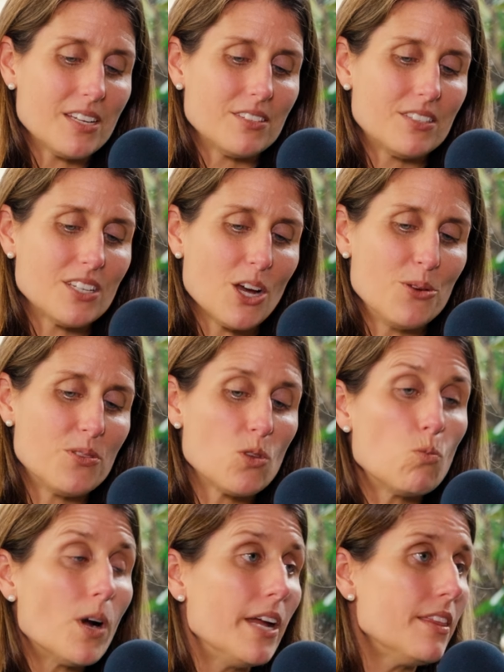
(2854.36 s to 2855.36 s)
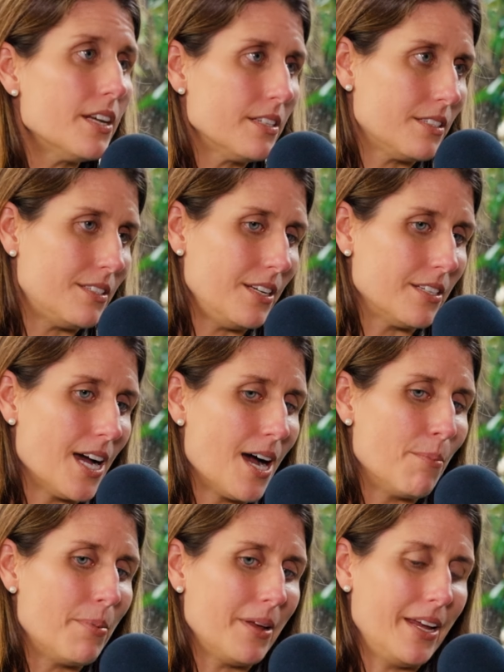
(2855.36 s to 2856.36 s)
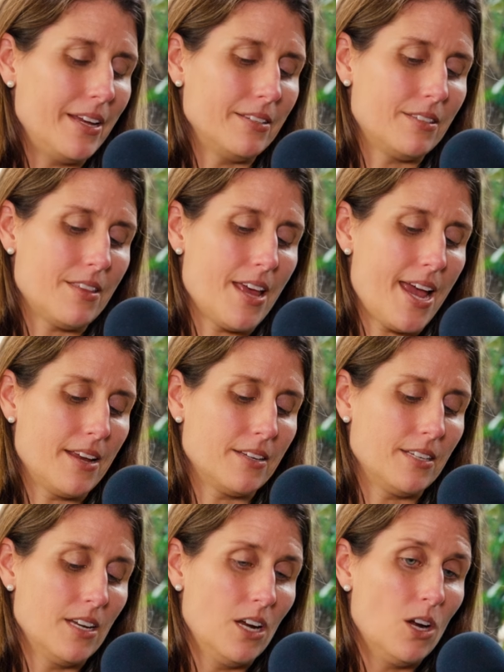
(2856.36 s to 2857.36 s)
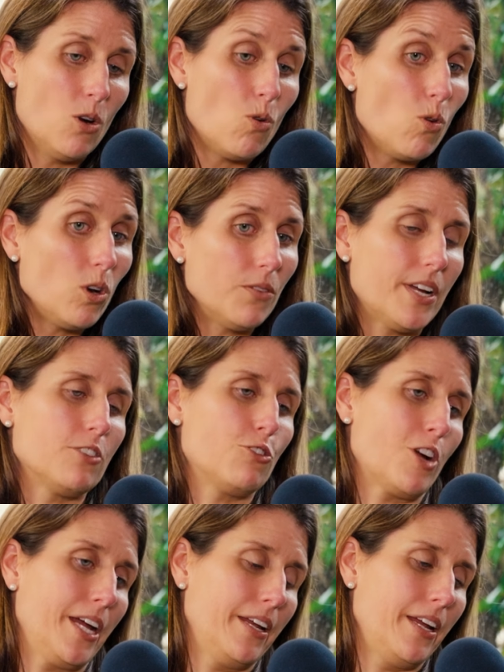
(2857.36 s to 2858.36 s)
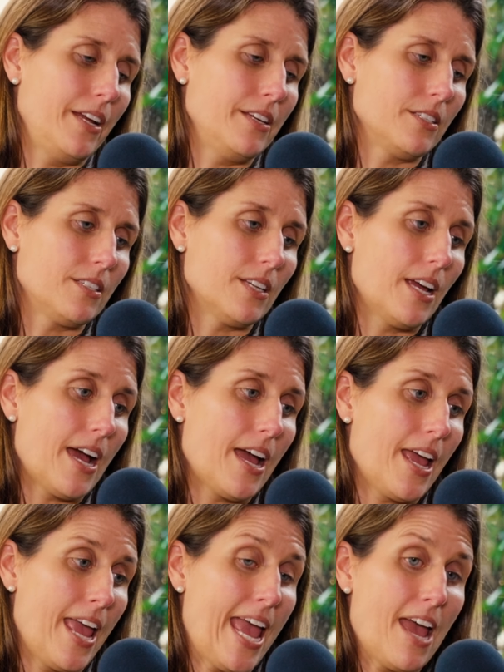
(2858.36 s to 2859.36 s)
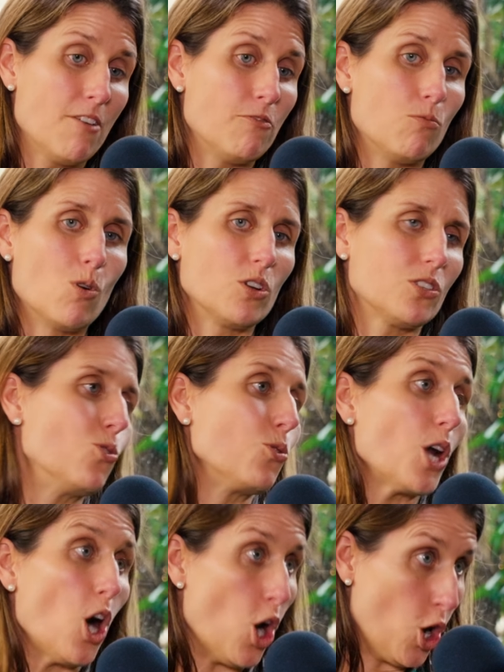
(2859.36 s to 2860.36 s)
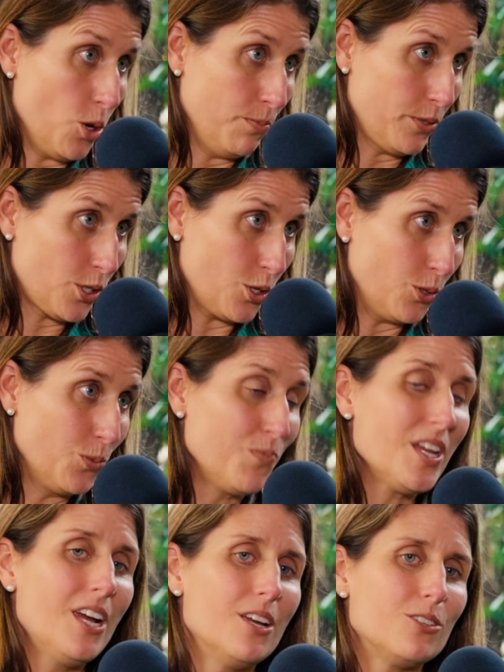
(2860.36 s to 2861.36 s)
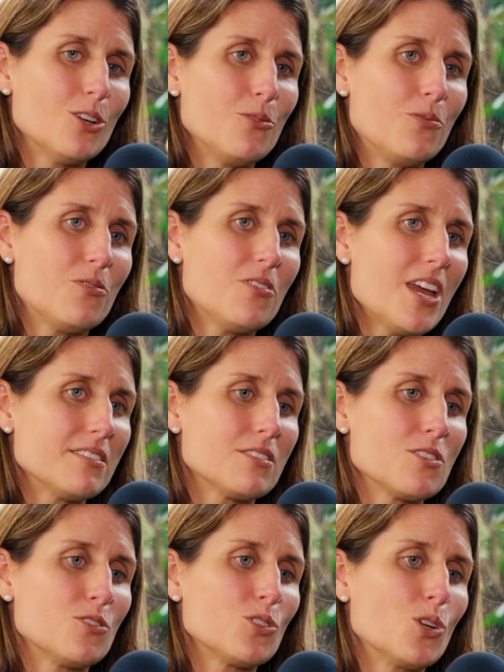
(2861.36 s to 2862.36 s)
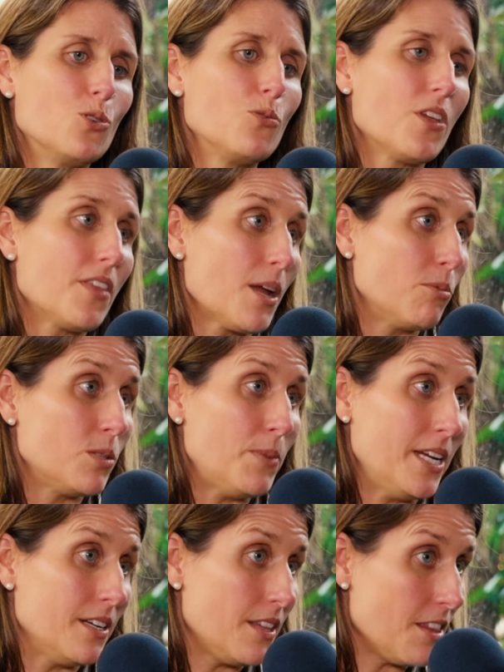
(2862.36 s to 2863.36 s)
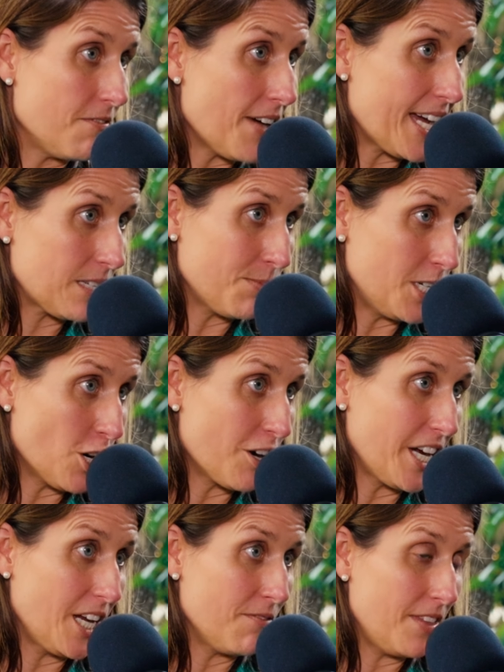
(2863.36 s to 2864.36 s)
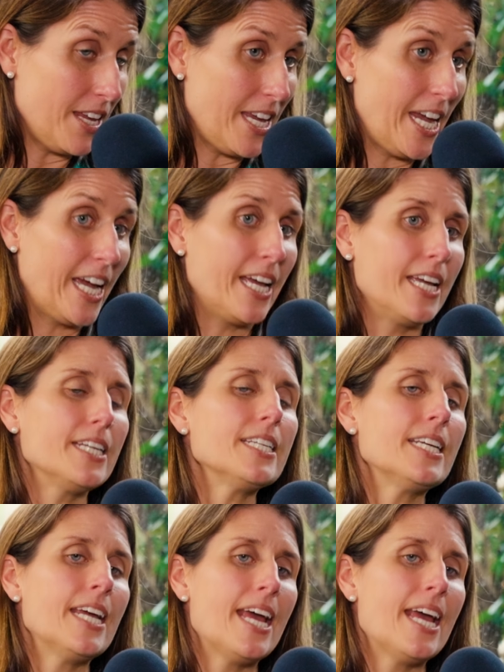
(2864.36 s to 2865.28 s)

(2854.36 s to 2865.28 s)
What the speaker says: So the way that it's set up is that all of our trainees have what's called a home school. So that's the school that they will spend the vast majority of the year in.